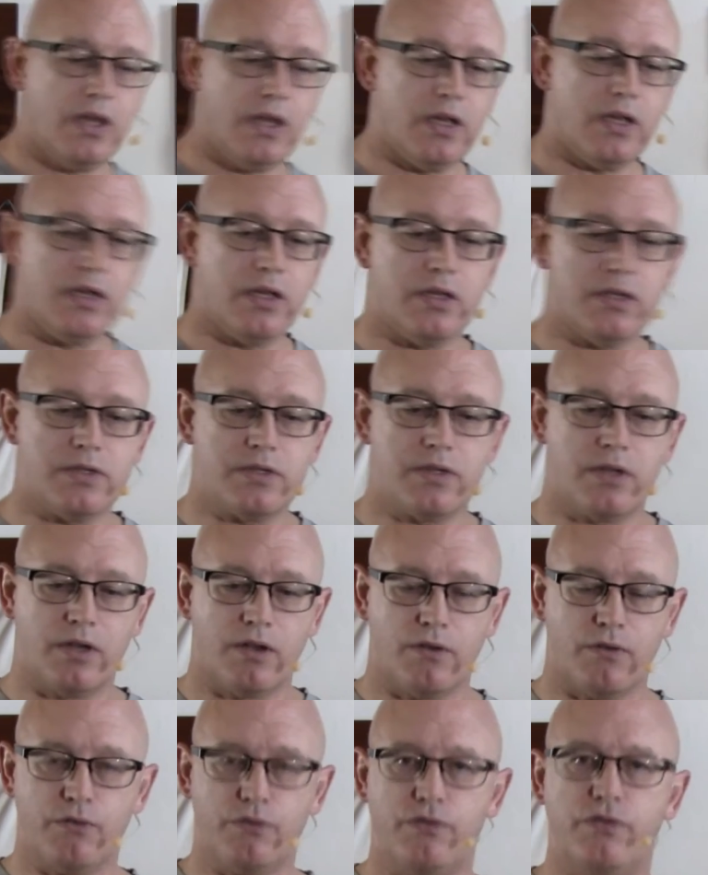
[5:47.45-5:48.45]
is
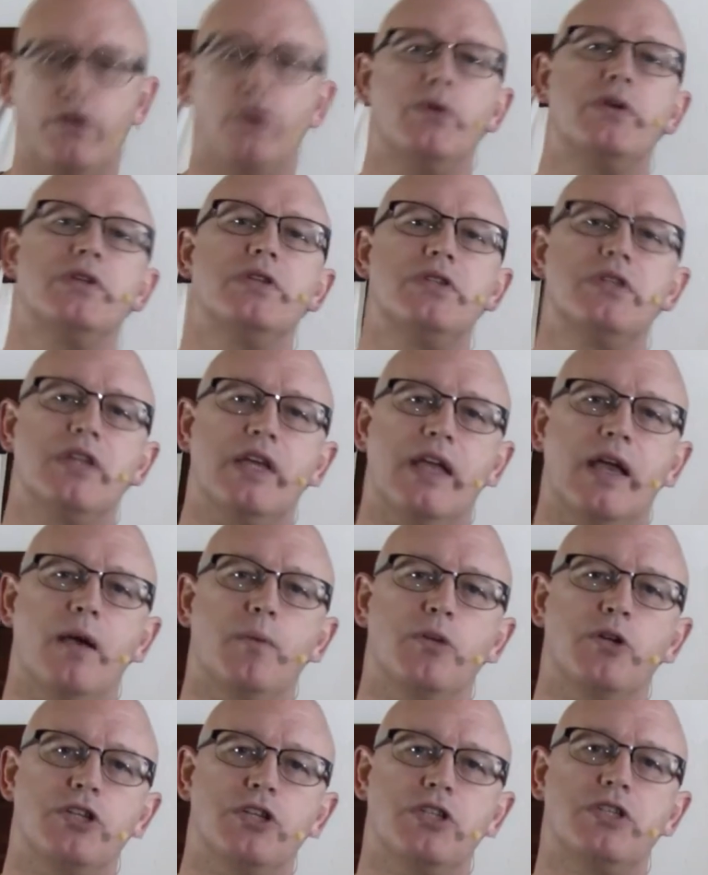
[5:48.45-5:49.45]
focus the
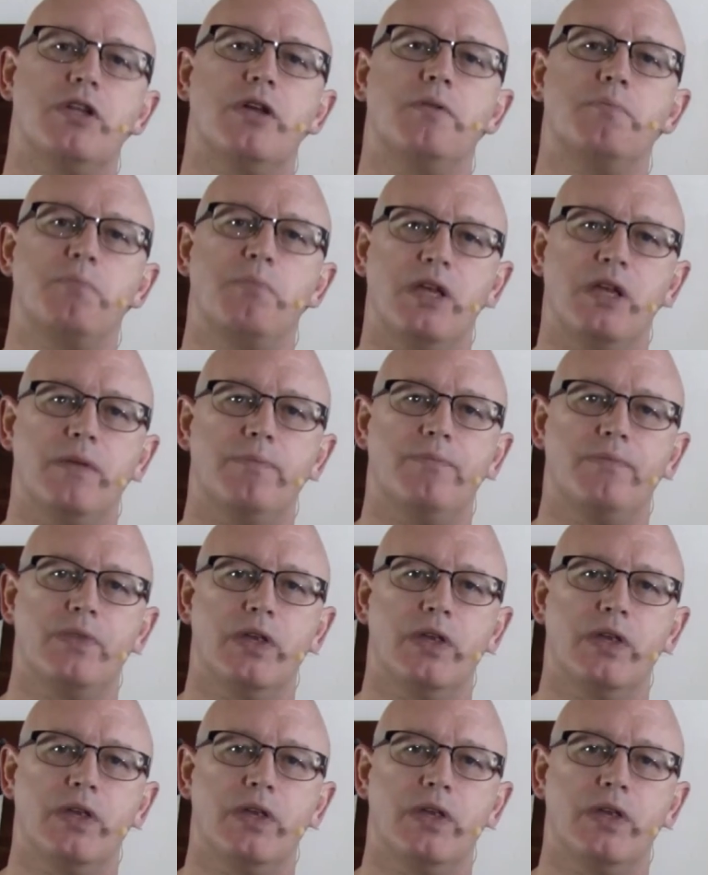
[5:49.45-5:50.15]
camera just on me